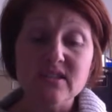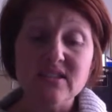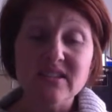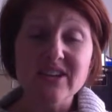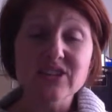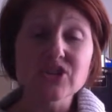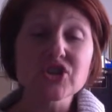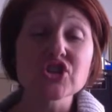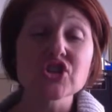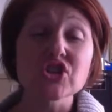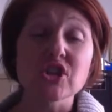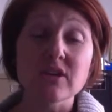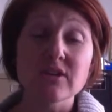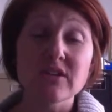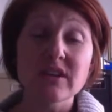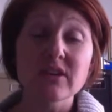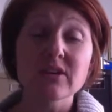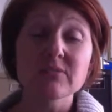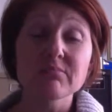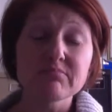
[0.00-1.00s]

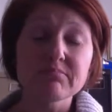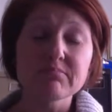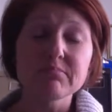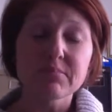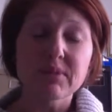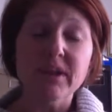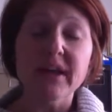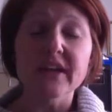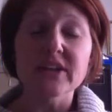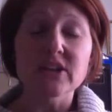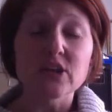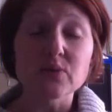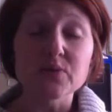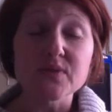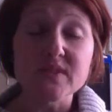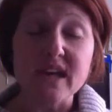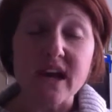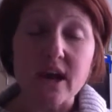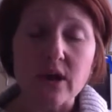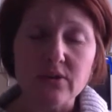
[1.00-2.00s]
their plane goes
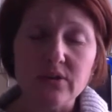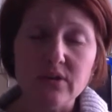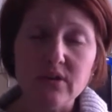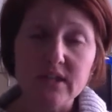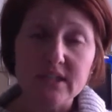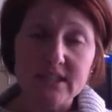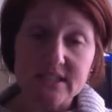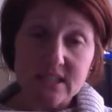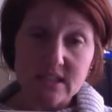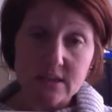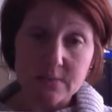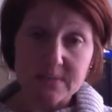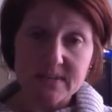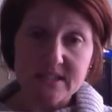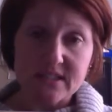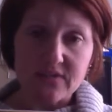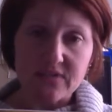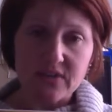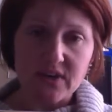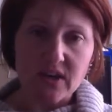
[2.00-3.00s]
down into the
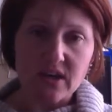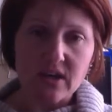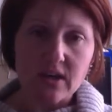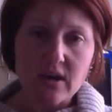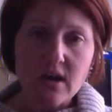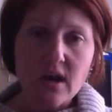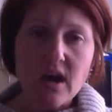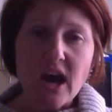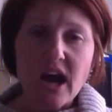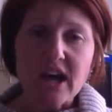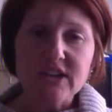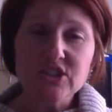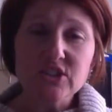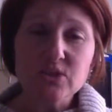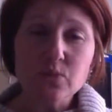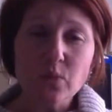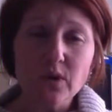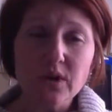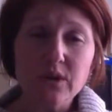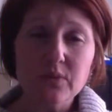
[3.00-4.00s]
Pacific.
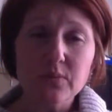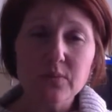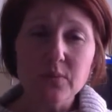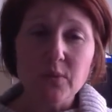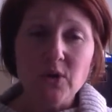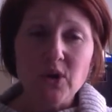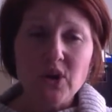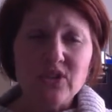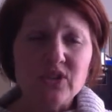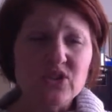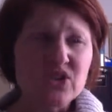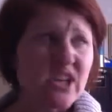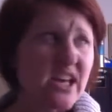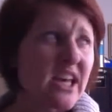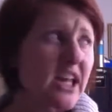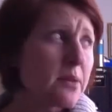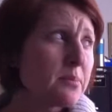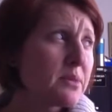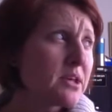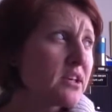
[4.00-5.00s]
There's
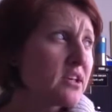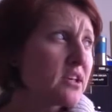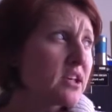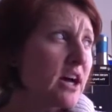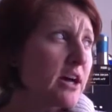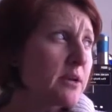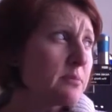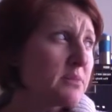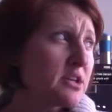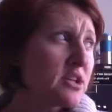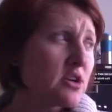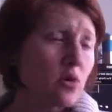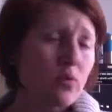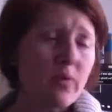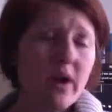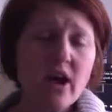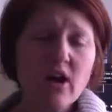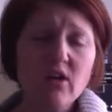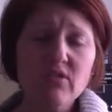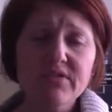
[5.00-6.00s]
enemy gunmen
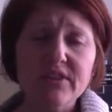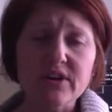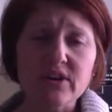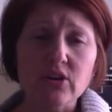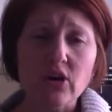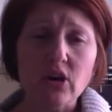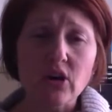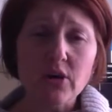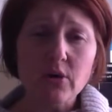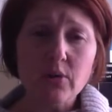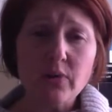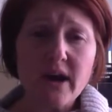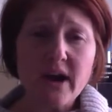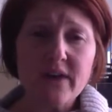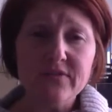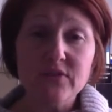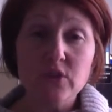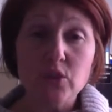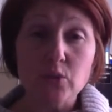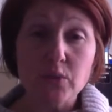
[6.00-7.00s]
around, they're on a
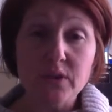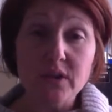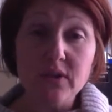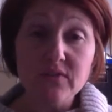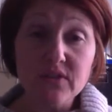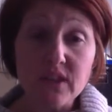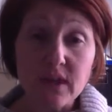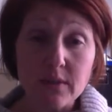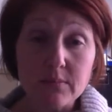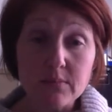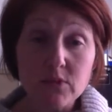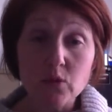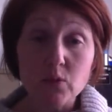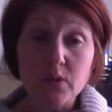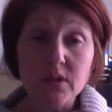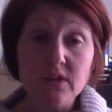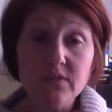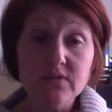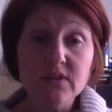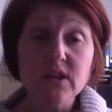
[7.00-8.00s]
raft, three of
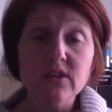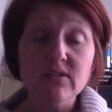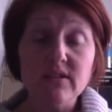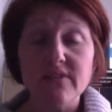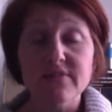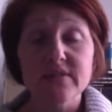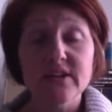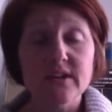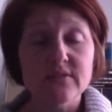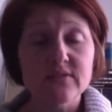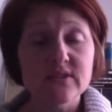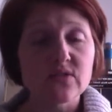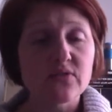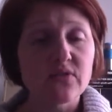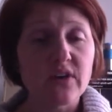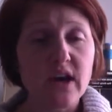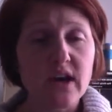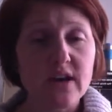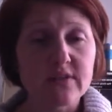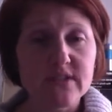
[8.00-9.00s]
the 11 have
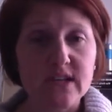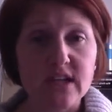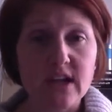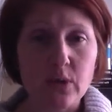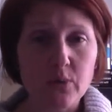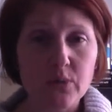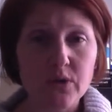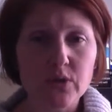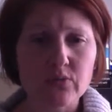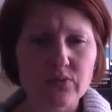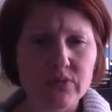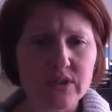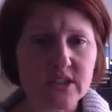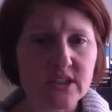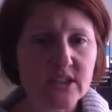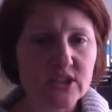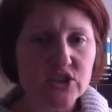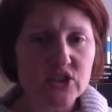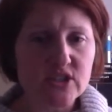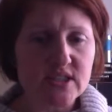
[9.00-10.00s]
survived, and I want to
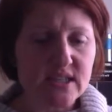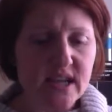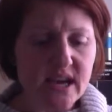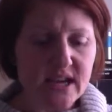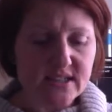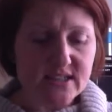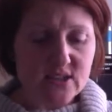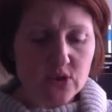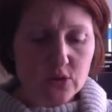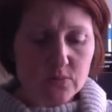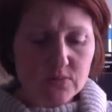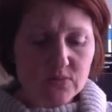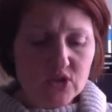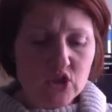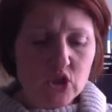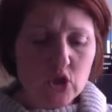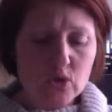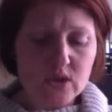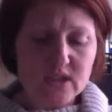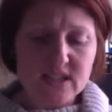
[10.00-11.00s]
read just an excerpt so
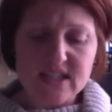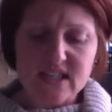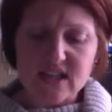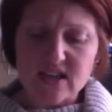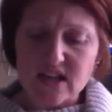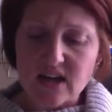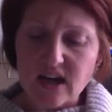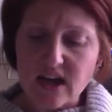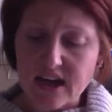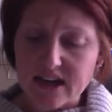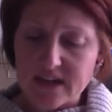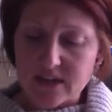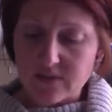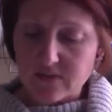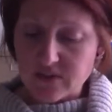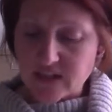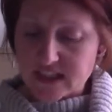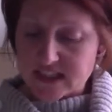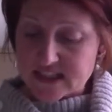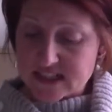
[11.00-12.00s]
you can see the kind of
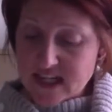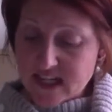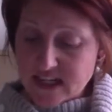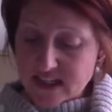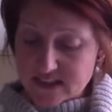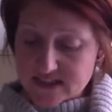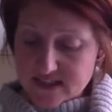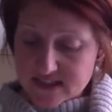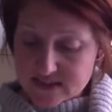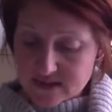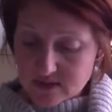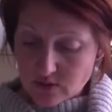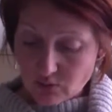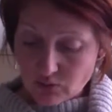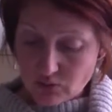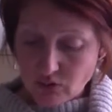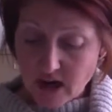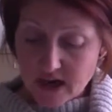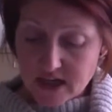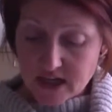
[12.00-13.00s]
intense
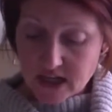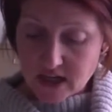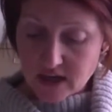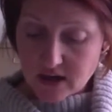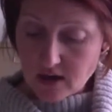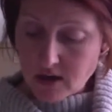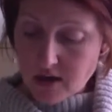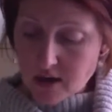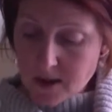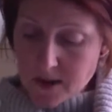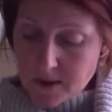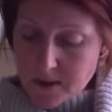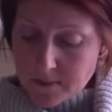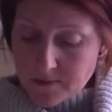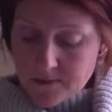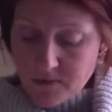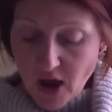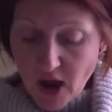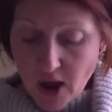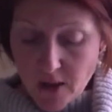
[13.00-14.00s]
writing
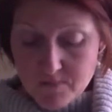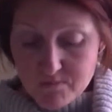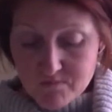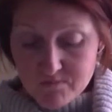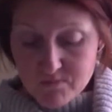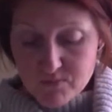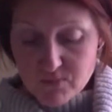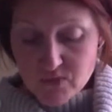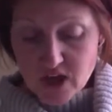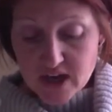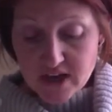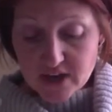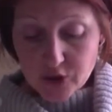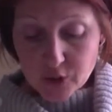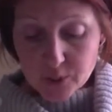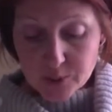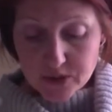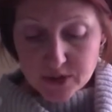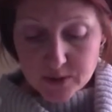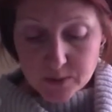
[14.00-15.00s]
that
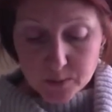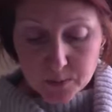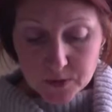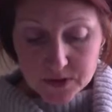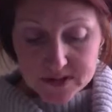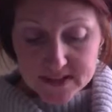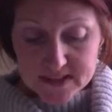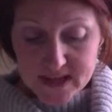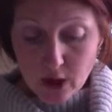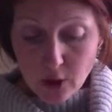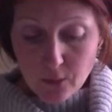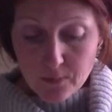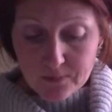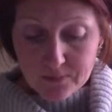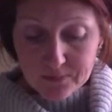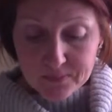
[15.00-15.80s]
Hillenbrand brings out.